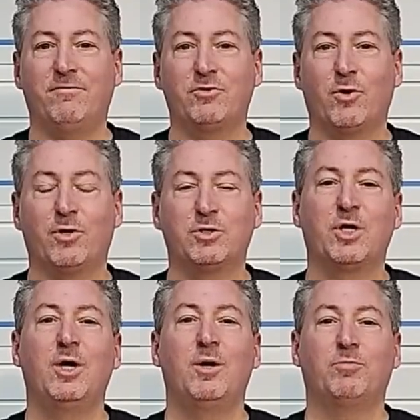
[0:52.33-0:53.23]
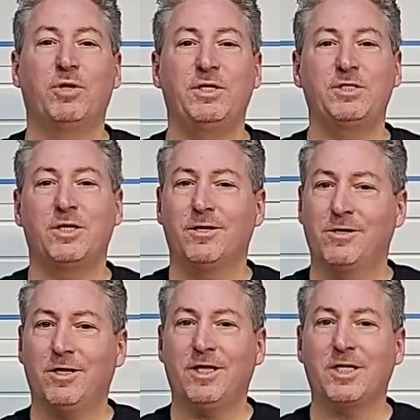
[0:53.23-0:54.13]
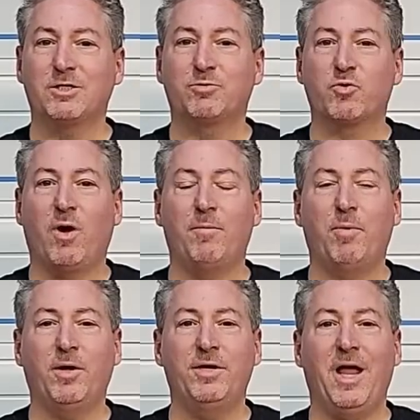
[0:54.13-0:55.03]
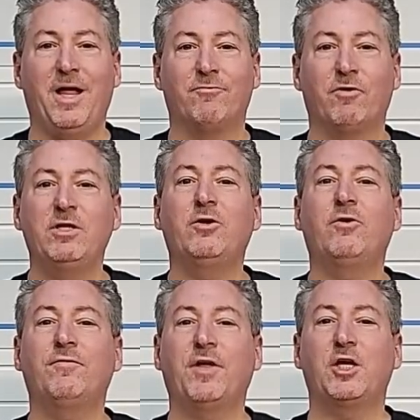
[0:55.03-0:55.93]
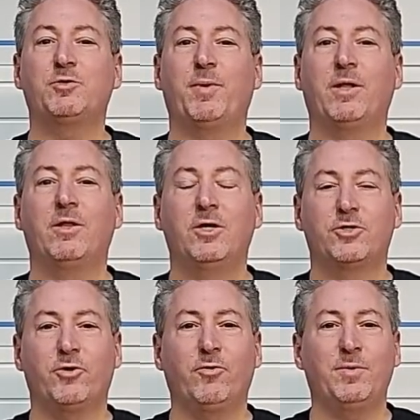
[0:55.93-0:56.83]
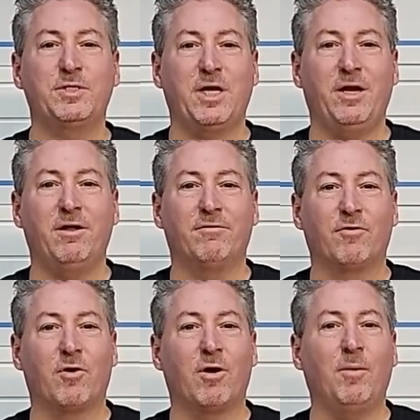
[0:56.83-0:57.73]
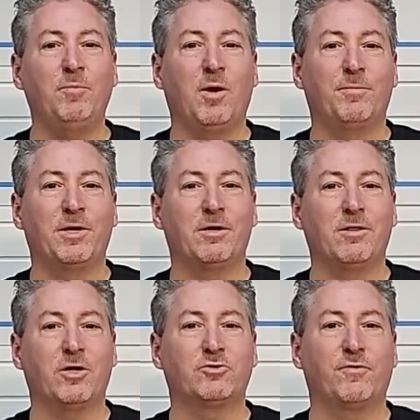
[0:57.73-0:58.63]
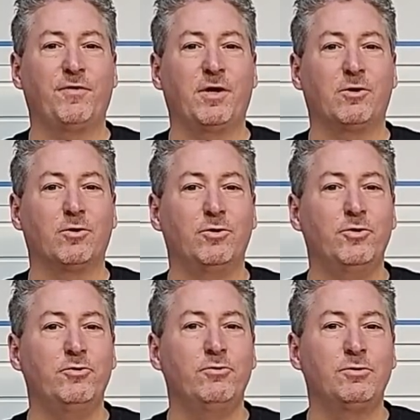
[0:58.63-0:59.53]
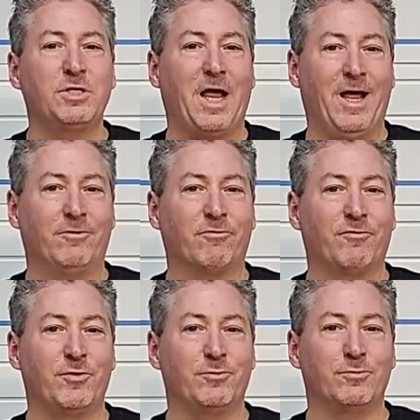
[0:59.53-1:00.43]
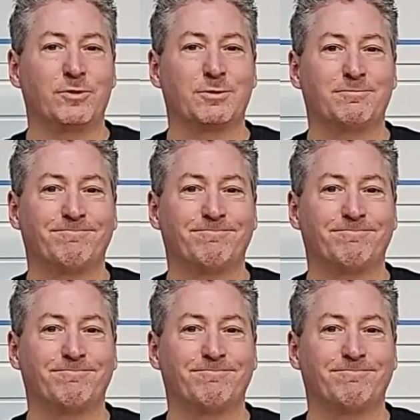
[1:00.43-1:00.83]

of Charge, please click that subscribe button and ring the notification bell so you don't miss any of our upcoming electric vehicle news and reviews.